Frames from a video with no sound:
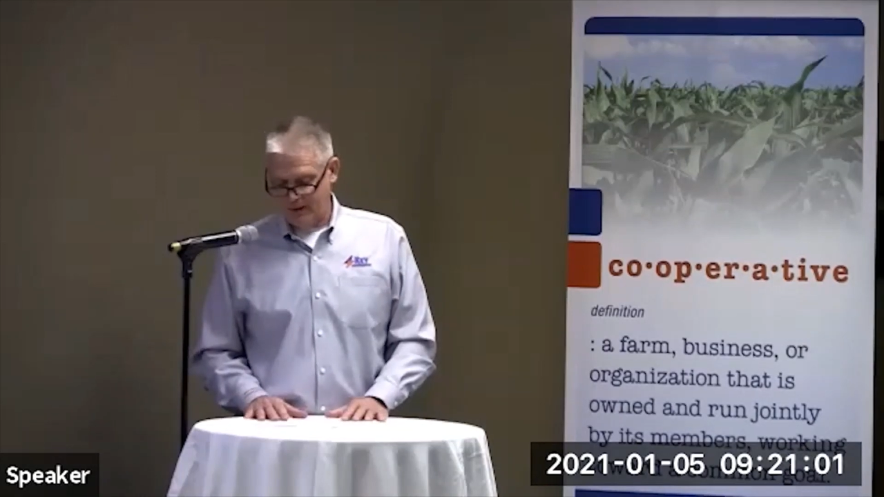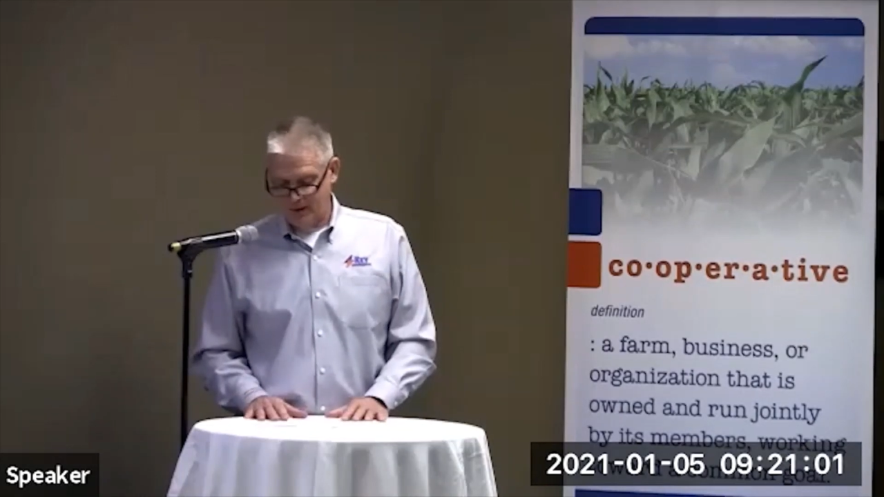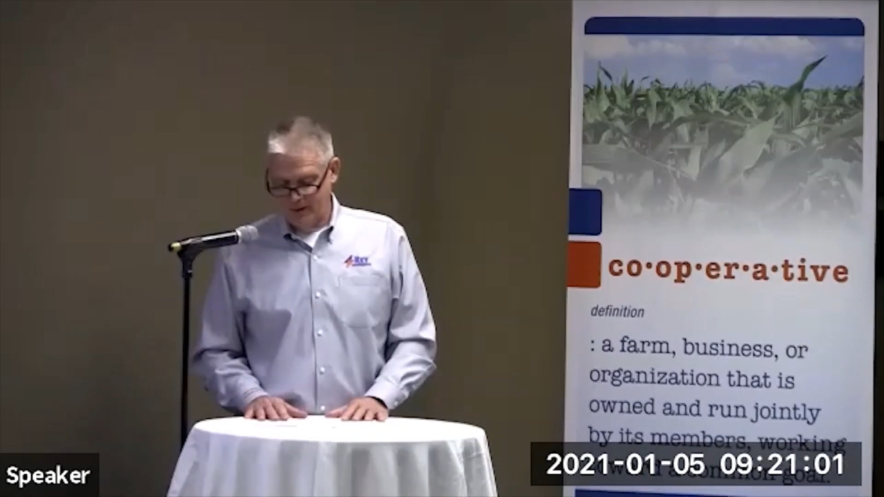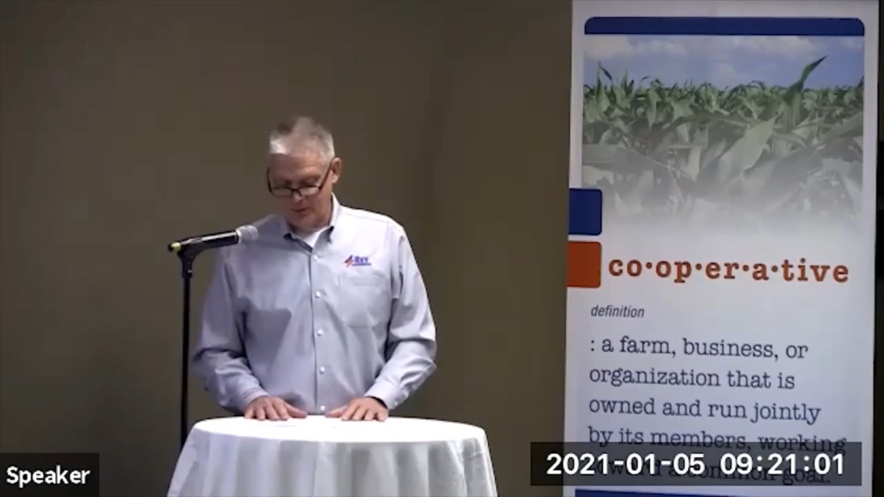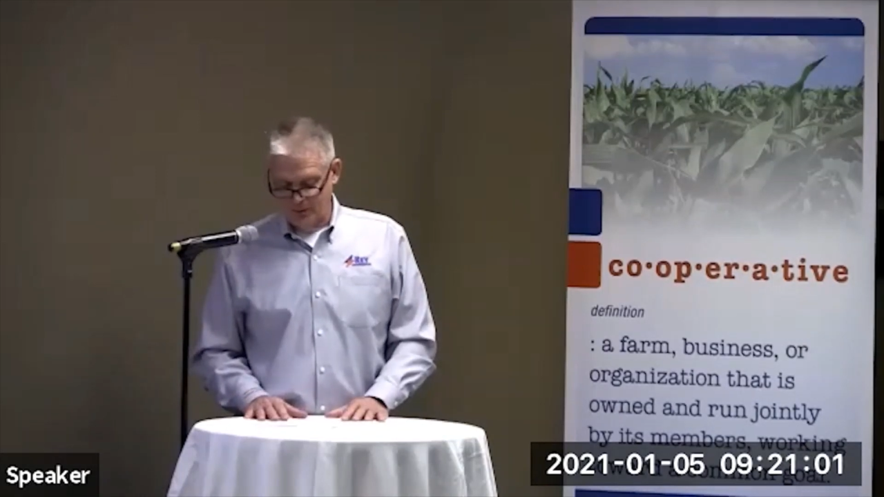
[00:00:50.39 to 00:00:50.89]

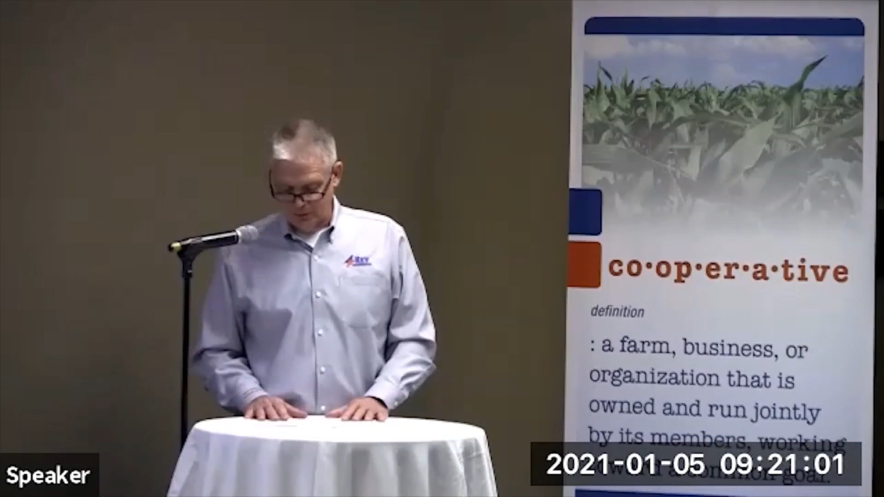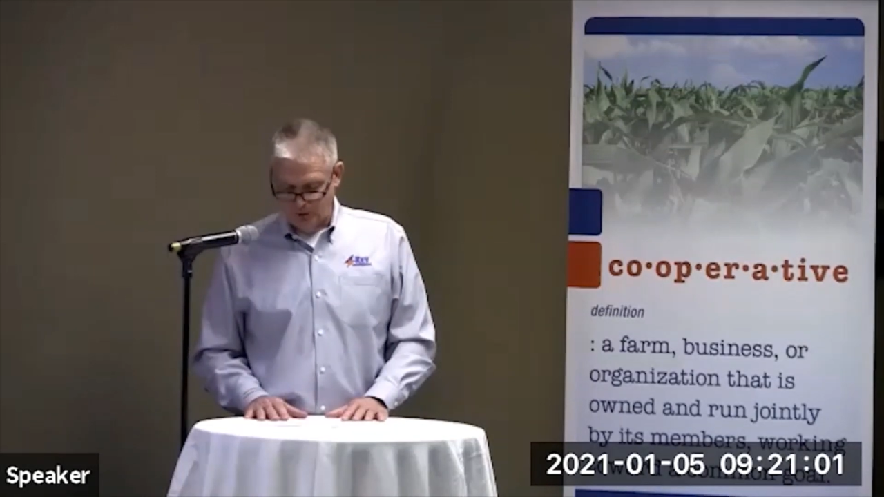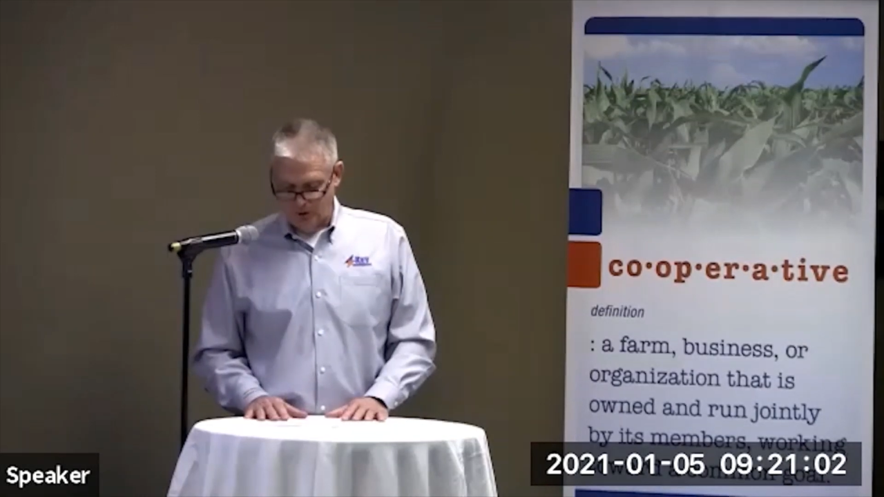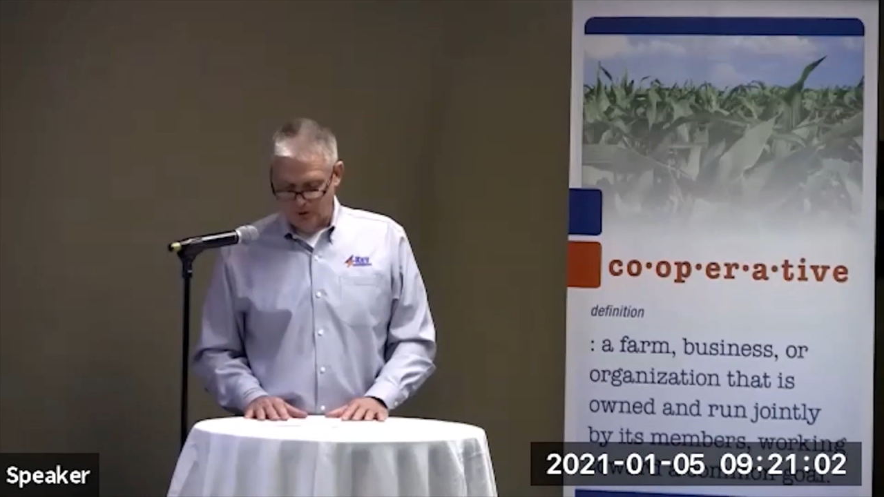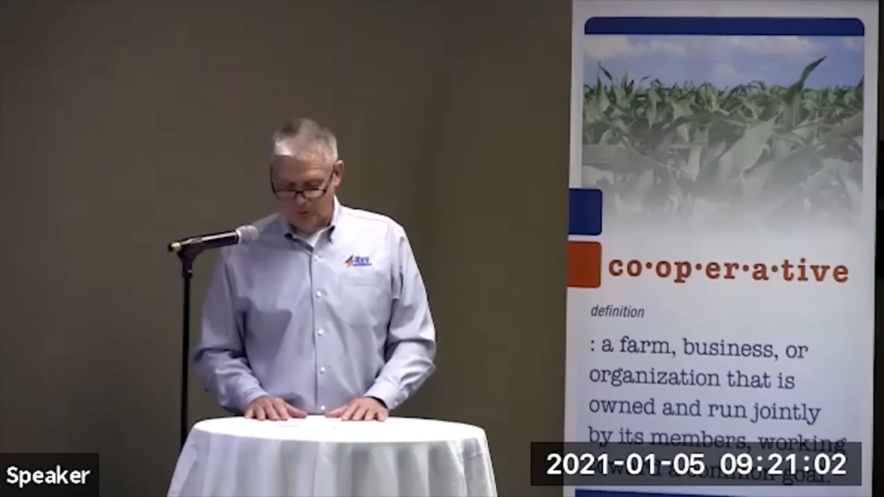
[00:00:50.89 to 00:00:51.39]
it was a
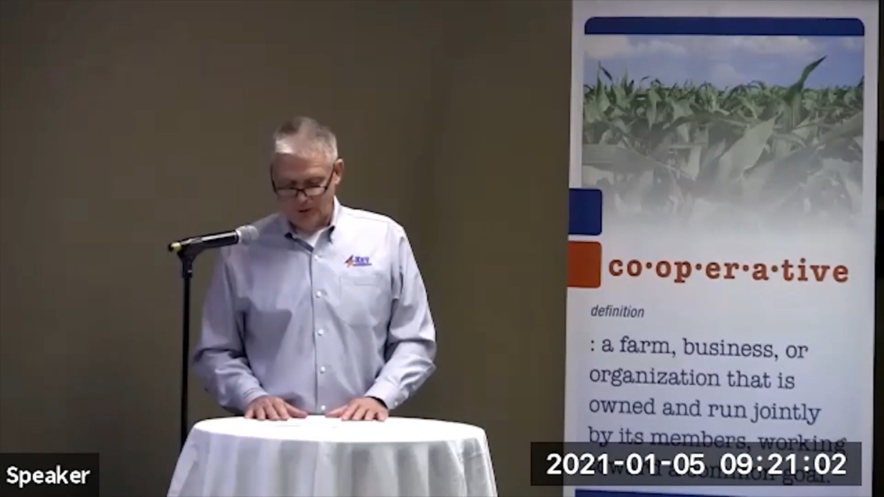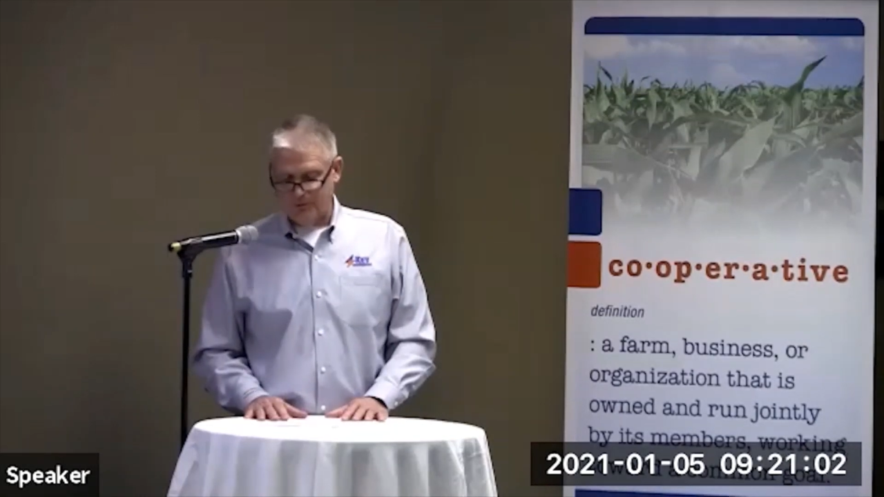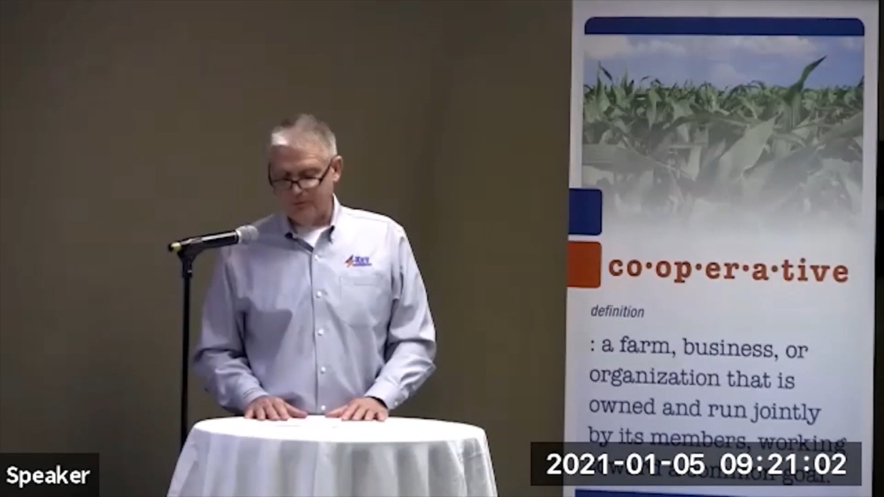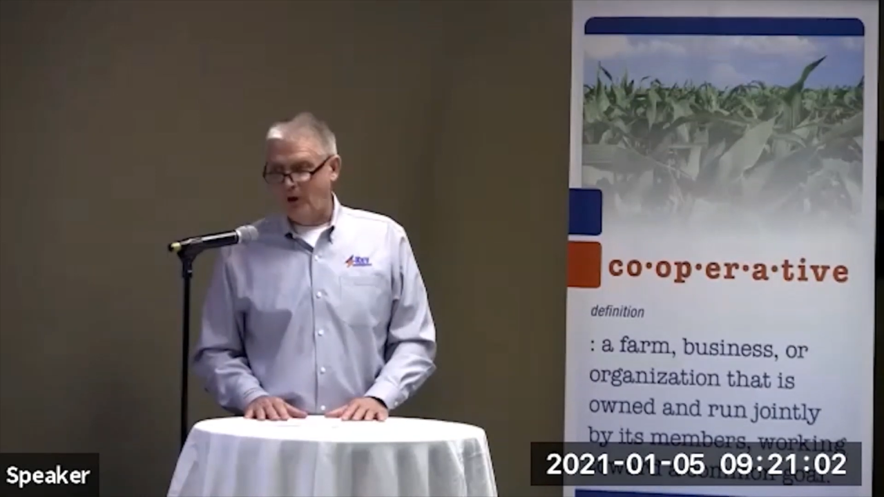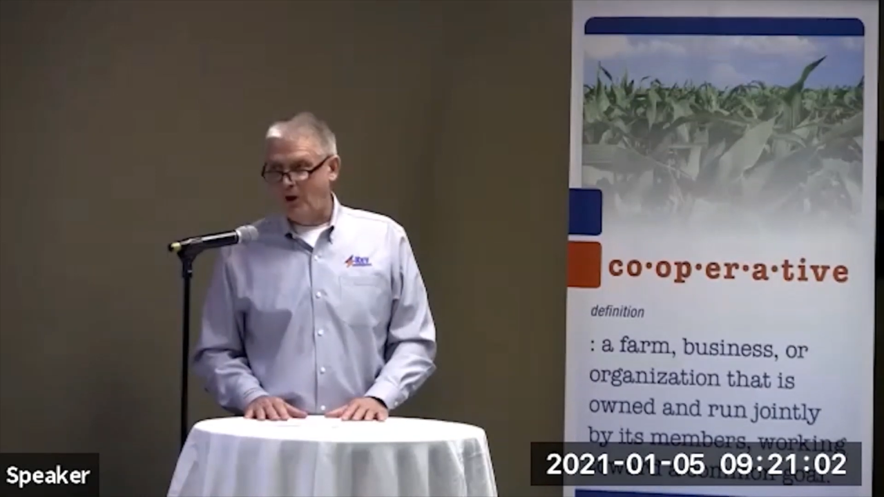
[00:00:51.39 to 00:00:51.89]
long, wet
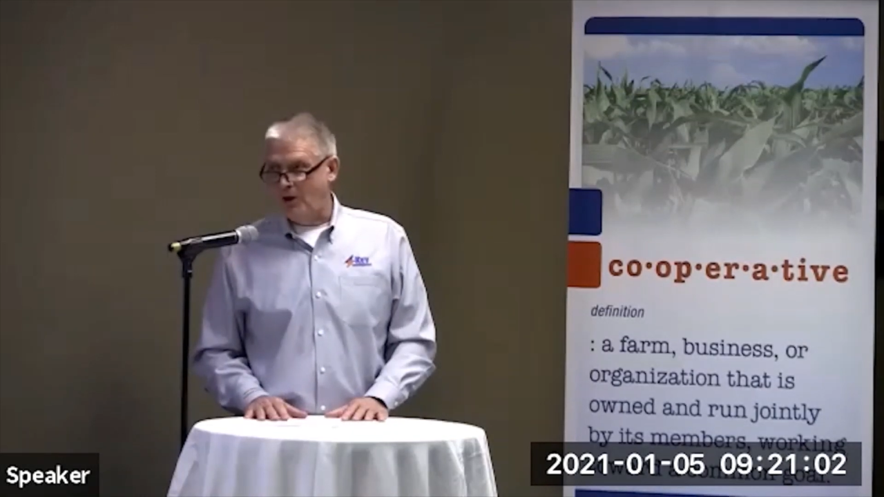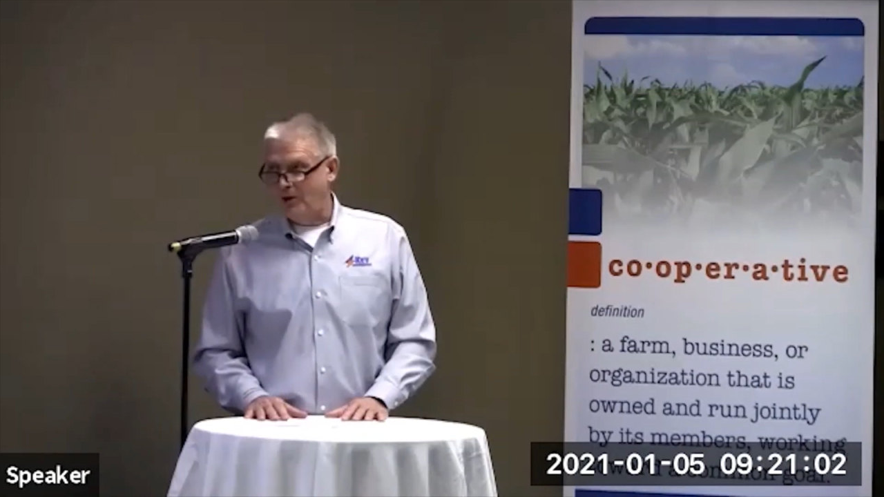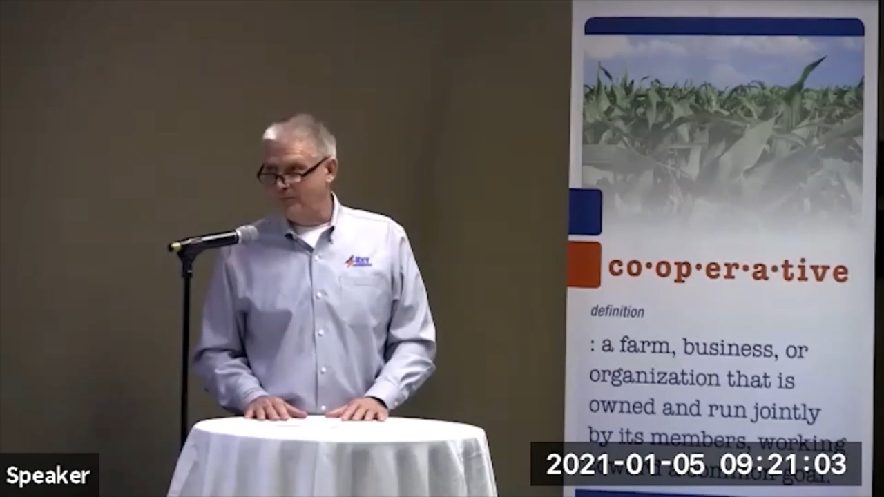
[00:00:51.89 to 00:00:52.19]
fall,